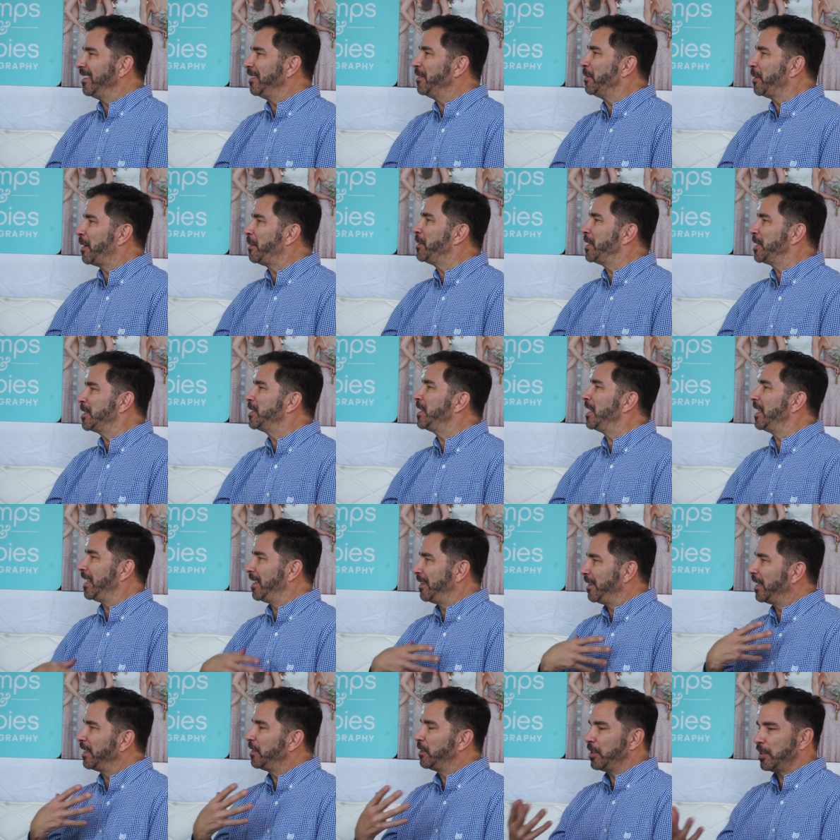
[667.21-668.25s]
yes. Well, I'm just
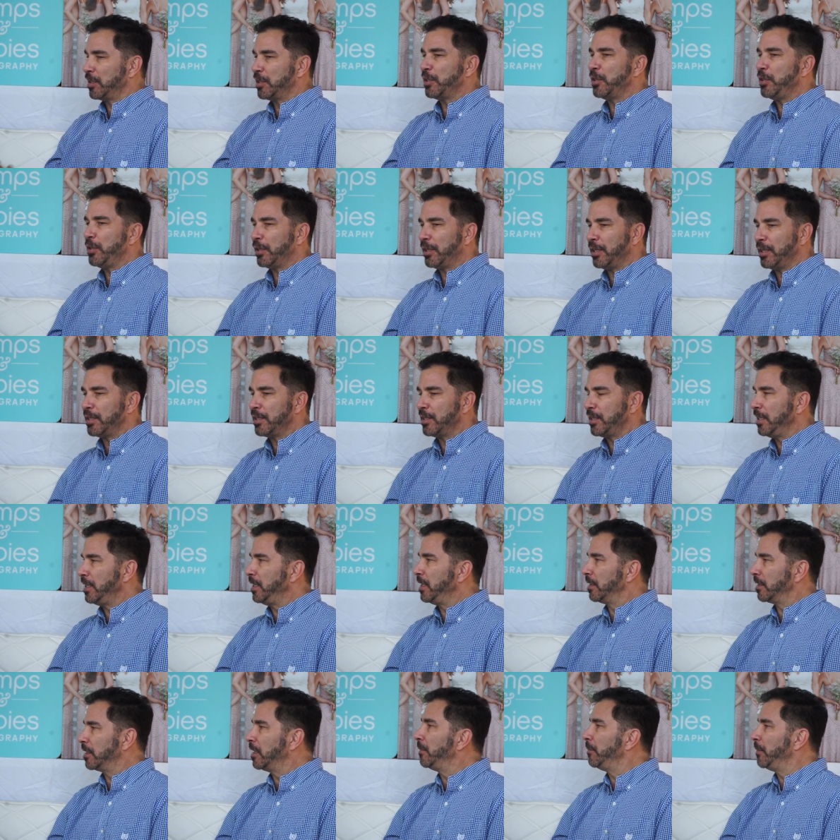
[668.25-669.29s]
saying, like, just so you yeah. can
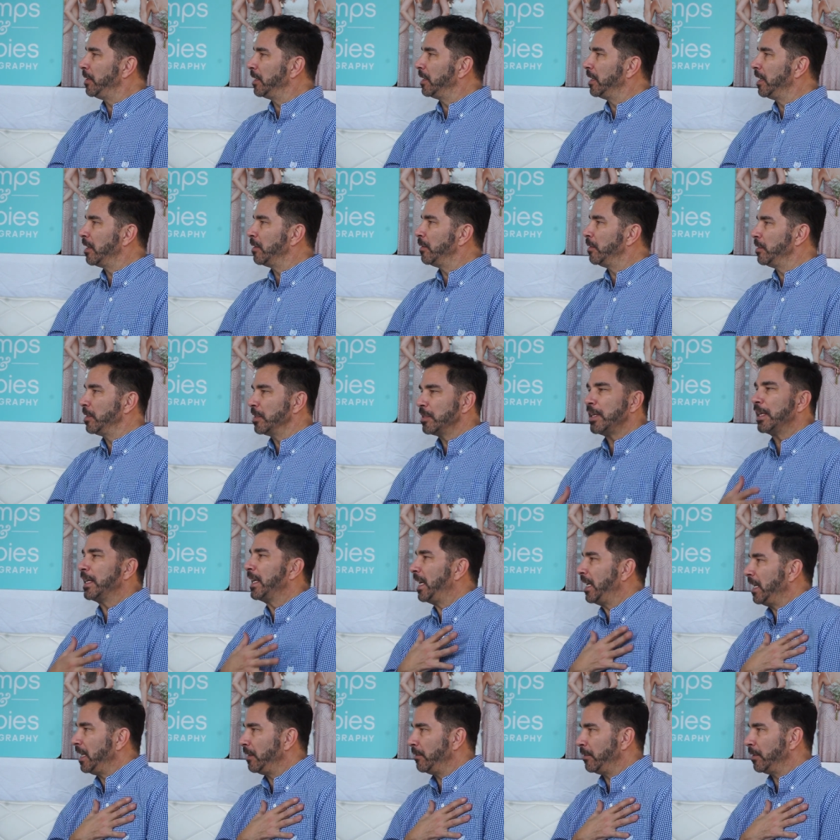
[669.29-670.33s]
see it coming together, just
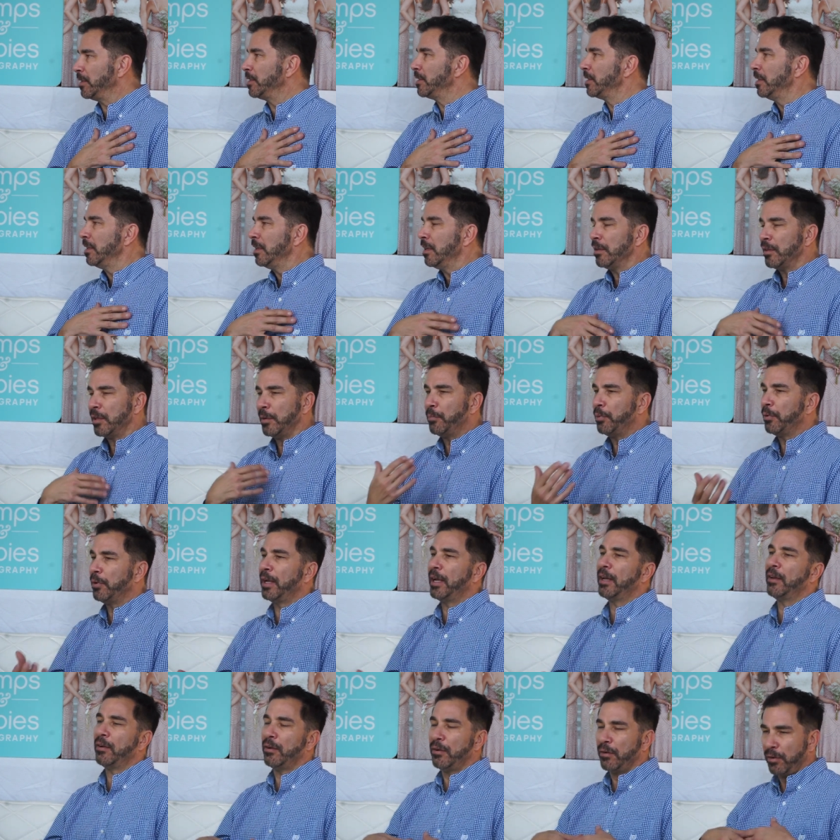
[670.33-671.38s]
like any of us, yeah. the
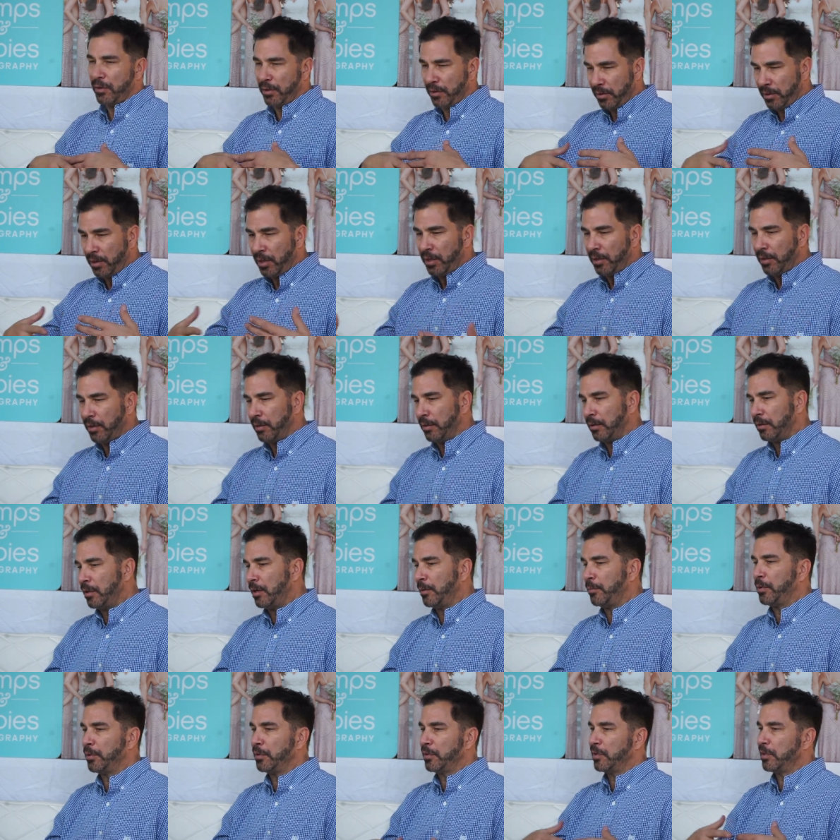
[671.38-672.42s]
planner, the, the
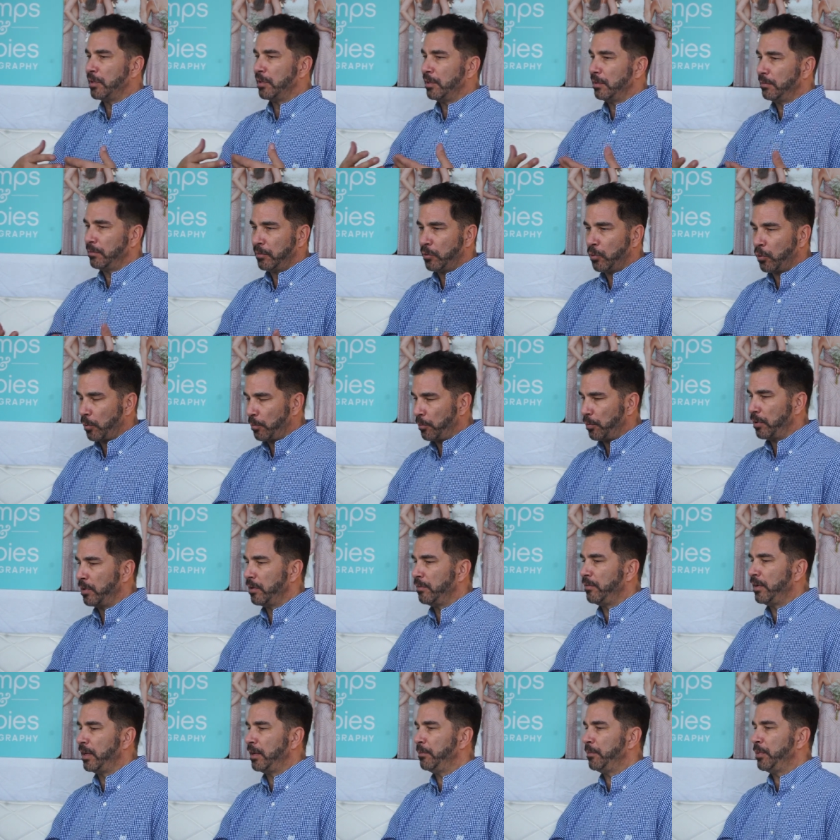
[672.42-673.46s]
couples, the
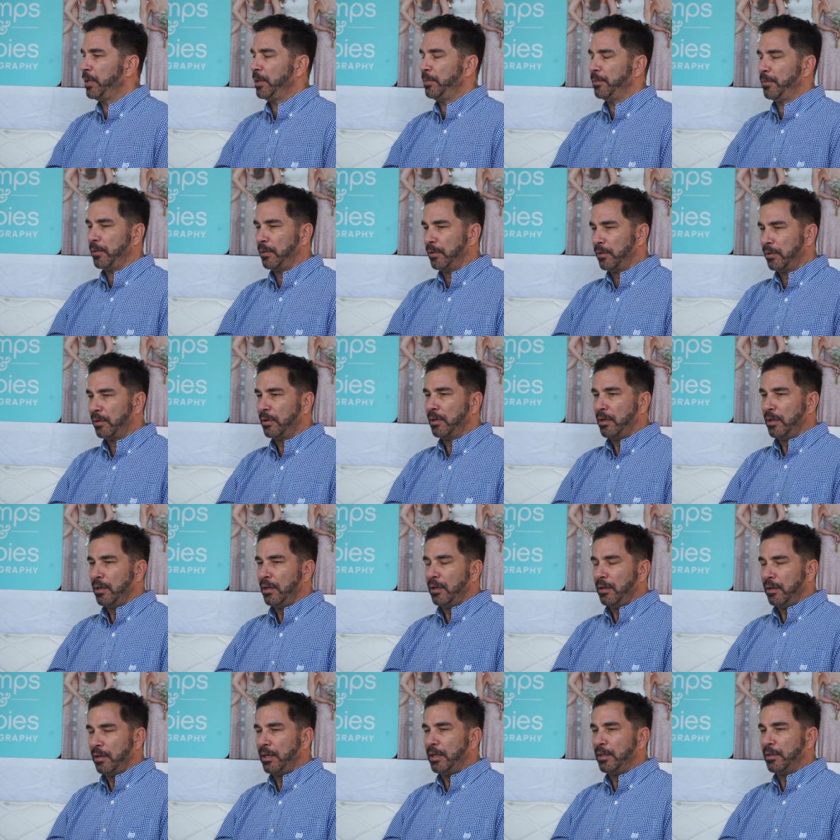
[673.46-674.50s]
corporate event people.
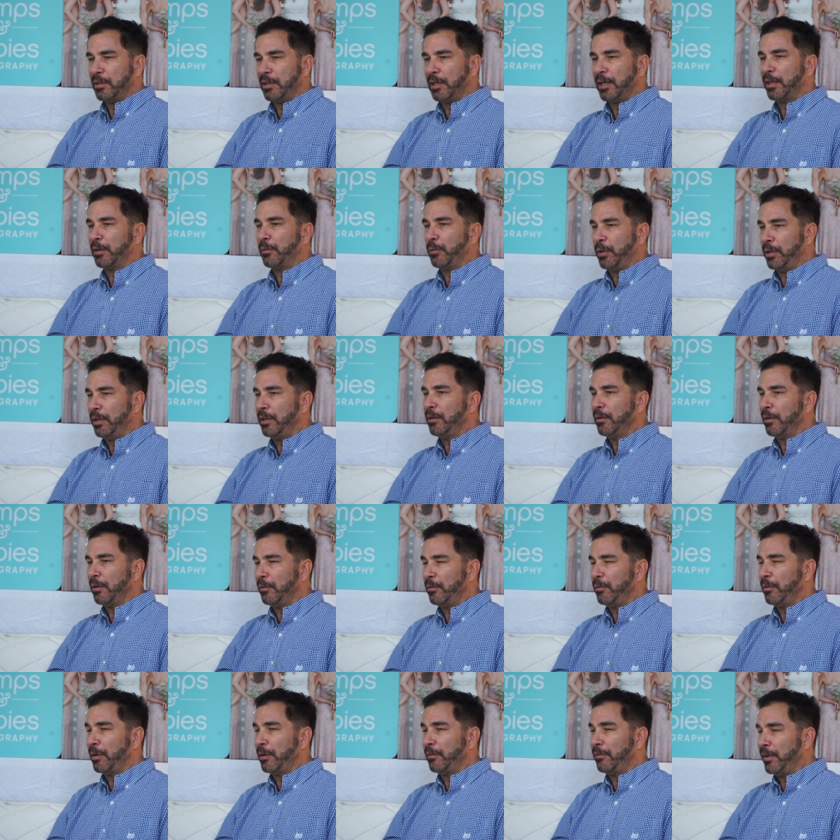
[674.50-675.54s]
It's like when an
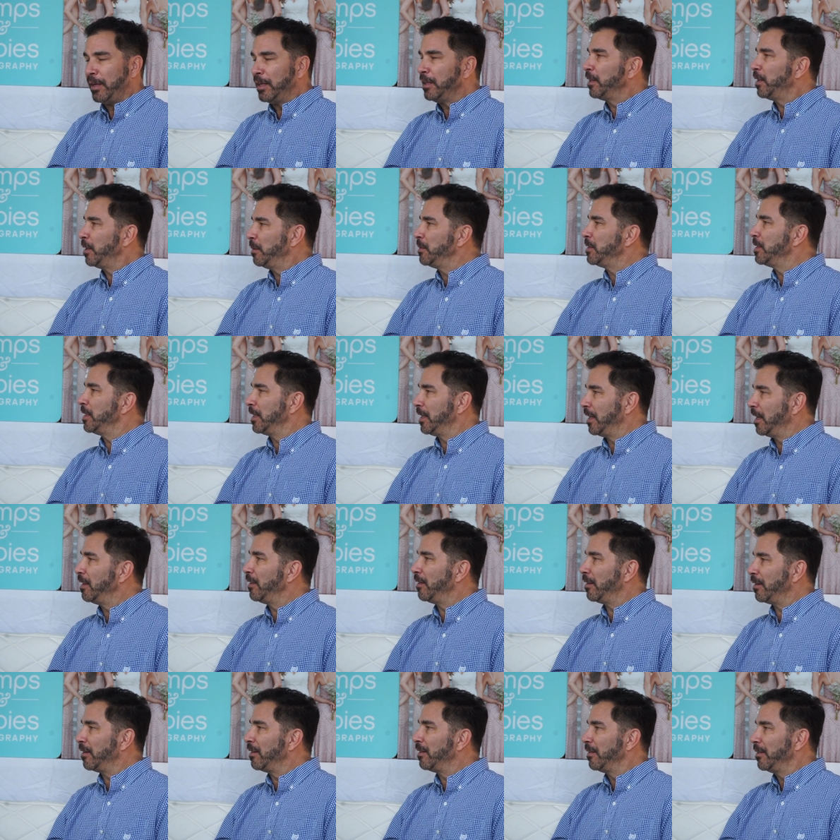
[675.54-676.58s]
event comes
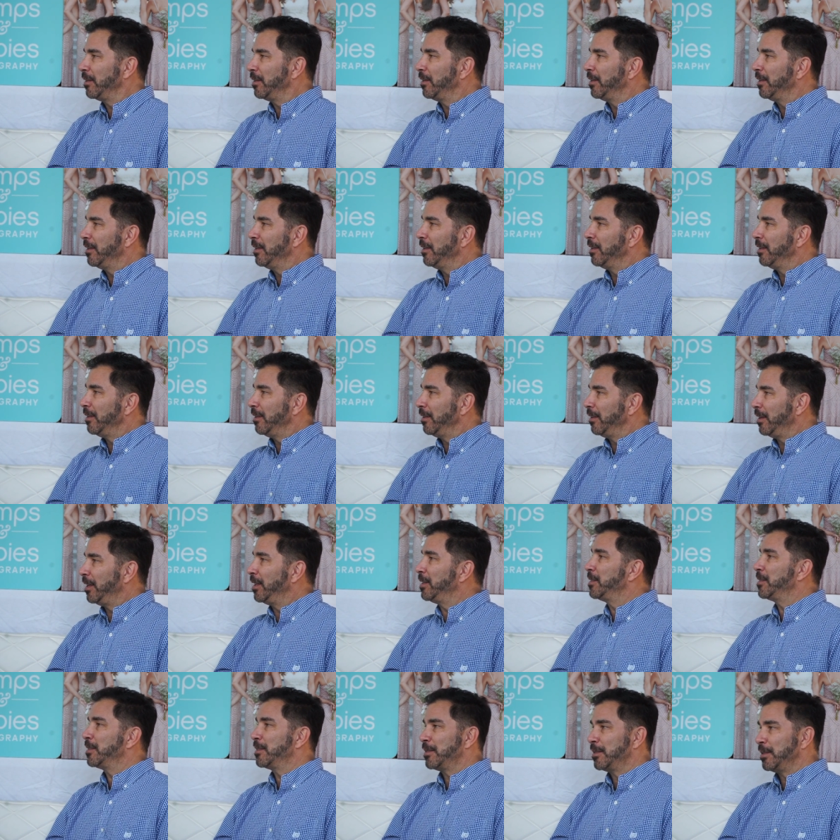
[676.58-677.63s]
together,
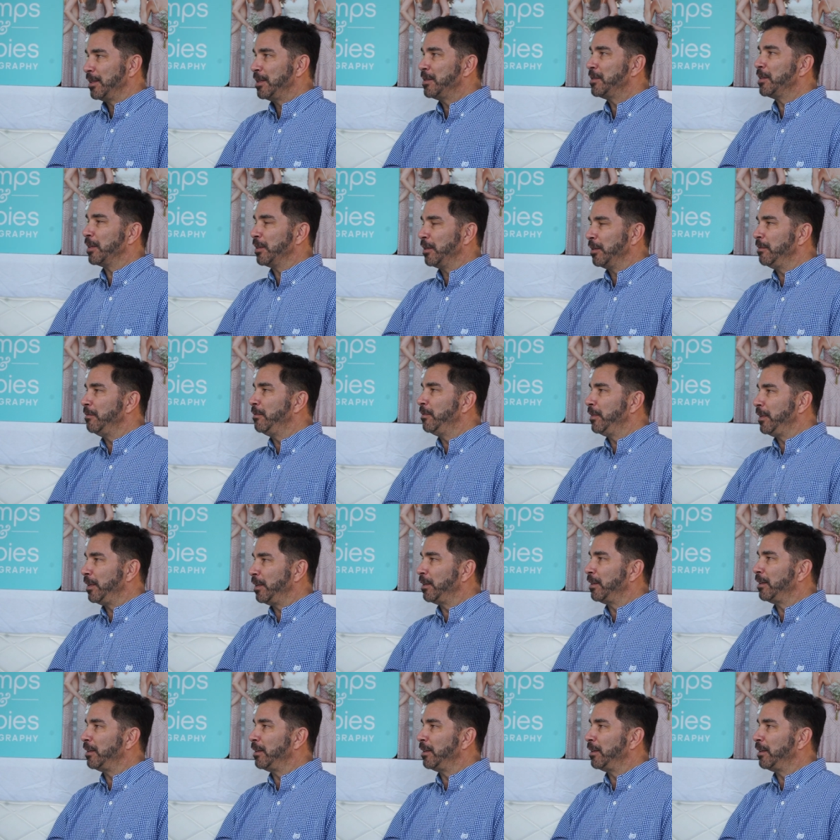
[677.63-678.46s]
yeah. it's it's a good